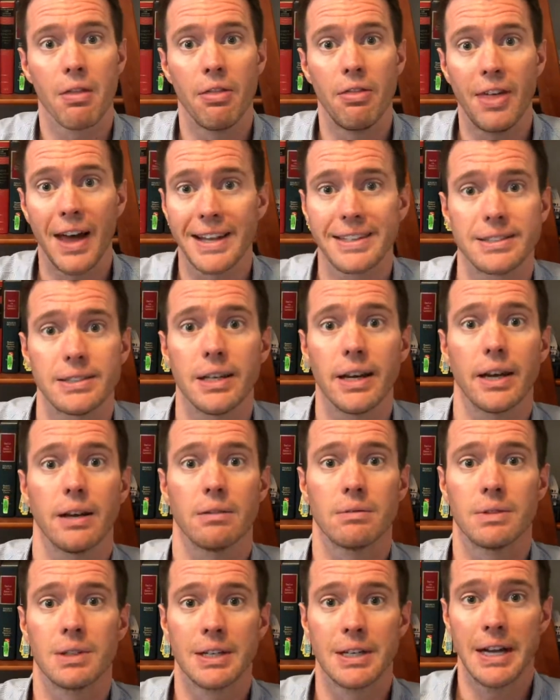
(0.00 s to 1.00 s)
That's it.
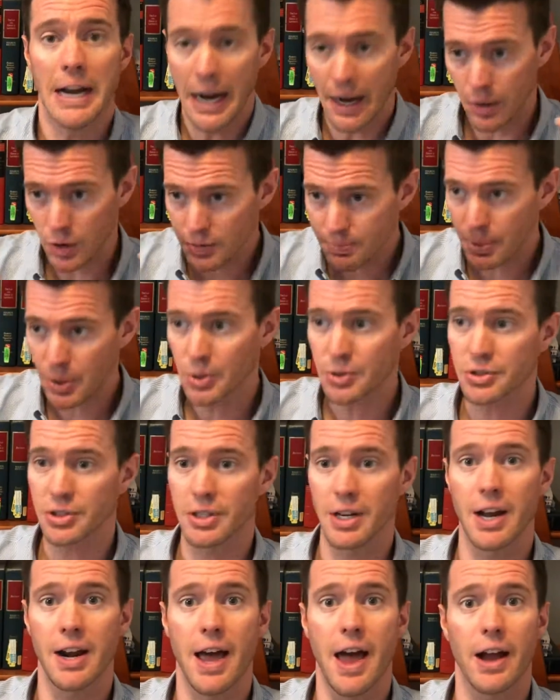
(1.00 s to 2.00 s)
And it was posted
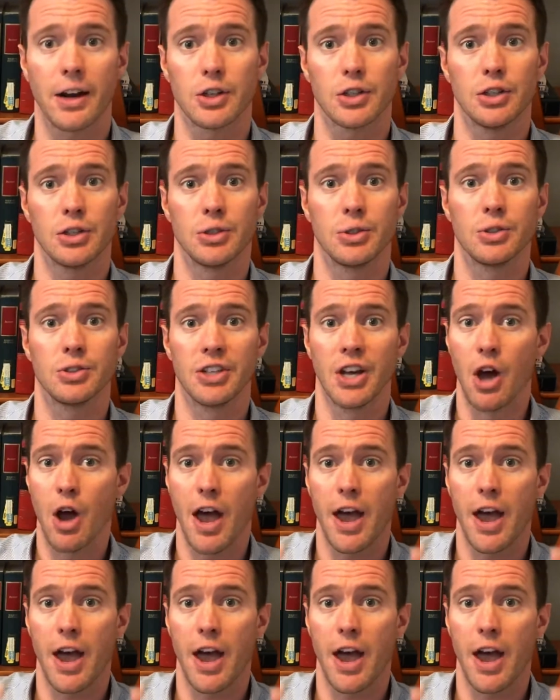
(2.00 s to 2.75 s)
on Hacker News,